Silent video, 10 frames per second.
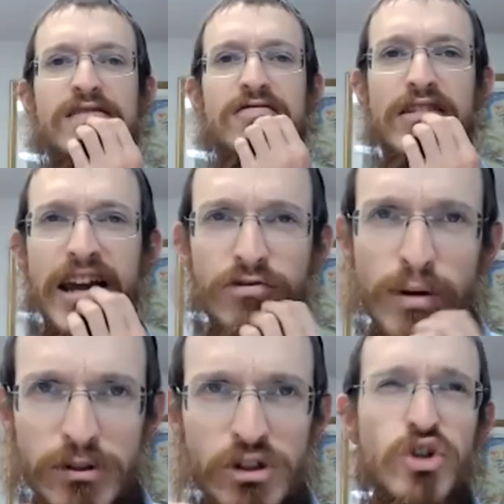Again,
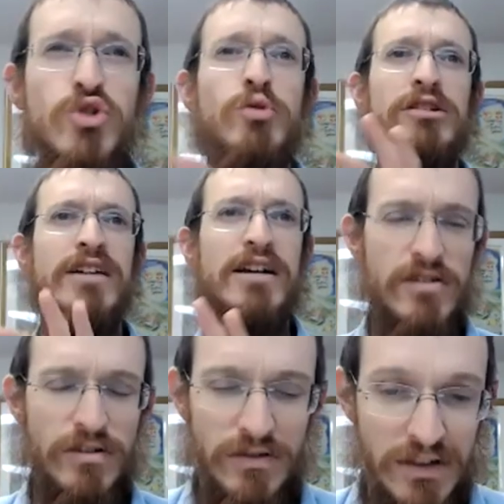remember, the Jews were in the
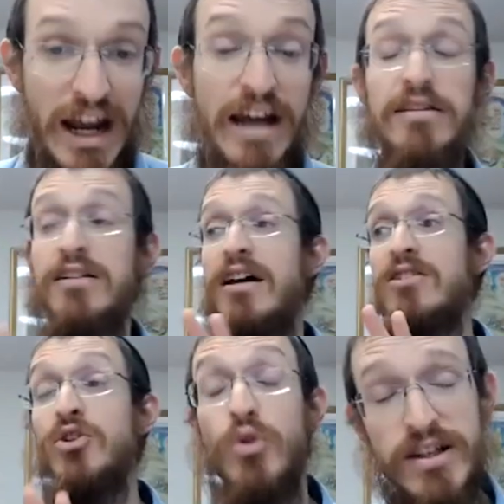desert. They had the clouds of glory.